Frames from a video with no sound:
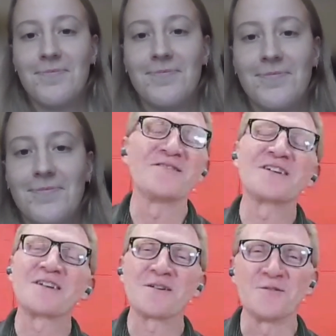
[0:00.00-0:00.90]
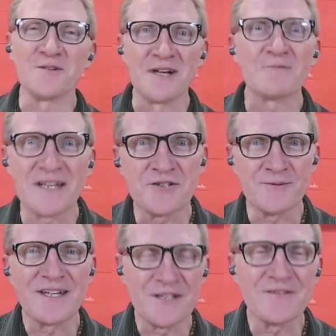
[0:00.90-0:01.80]
Very, very cool. I'm glad you're
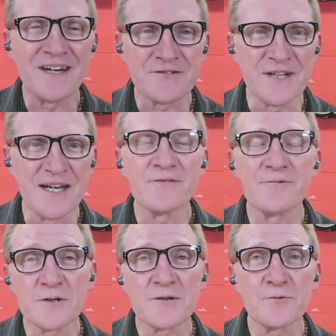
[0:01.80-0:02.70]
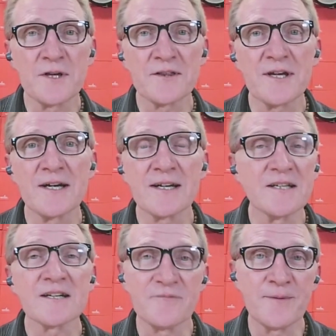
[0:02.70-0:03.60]
manufacturing. I've worked with uh,
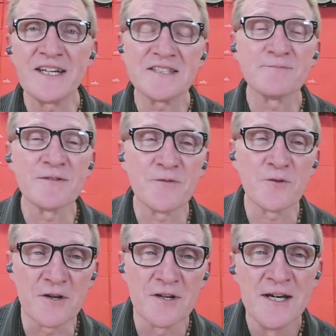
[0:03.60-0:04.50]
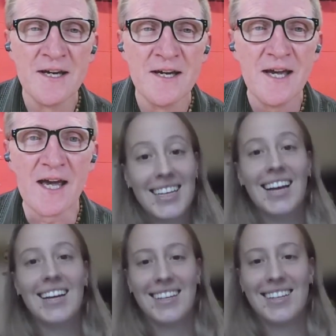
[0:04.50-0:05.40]
conductive paints before and yeah.
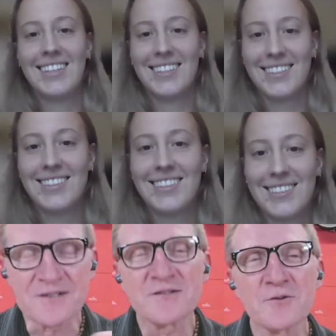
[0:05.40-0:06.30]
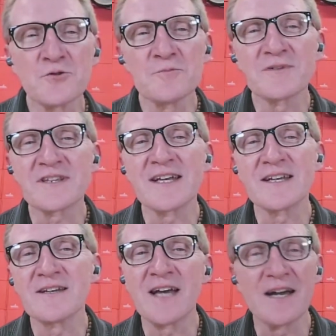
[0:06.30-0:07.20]
find that they're great and they're so cool. But
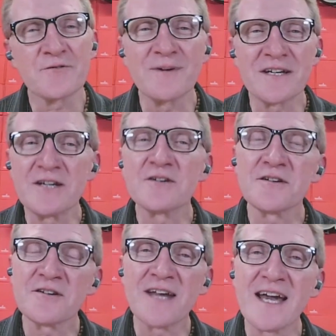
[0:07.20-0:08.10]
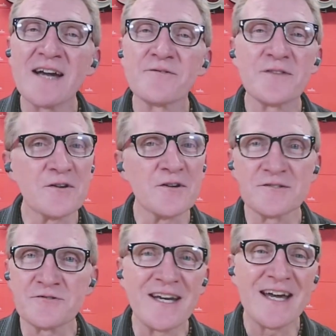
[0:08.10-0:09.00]
then after about a year, year and a half, they're all
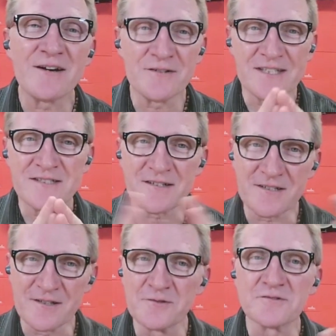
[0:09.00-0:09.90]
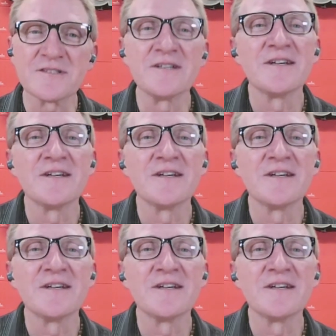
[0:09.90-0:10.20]
dried out and they start to lose